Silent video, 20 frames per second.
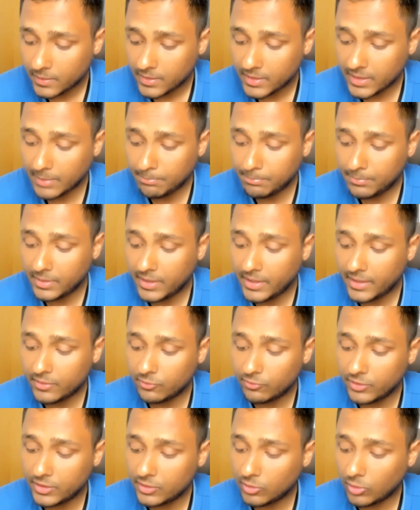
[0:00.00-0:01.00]
replete
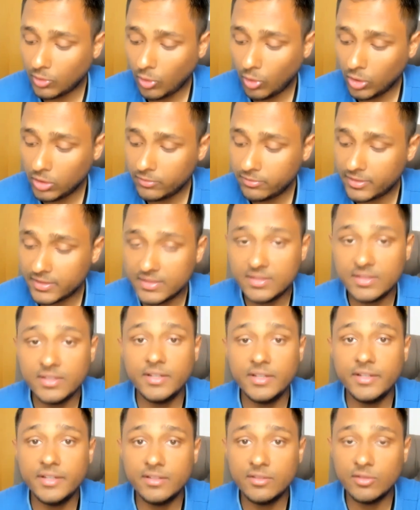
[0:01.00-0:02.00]
with all
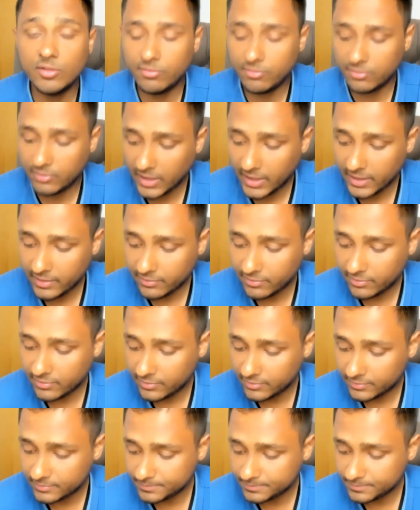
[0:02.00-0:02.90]
facilities of life,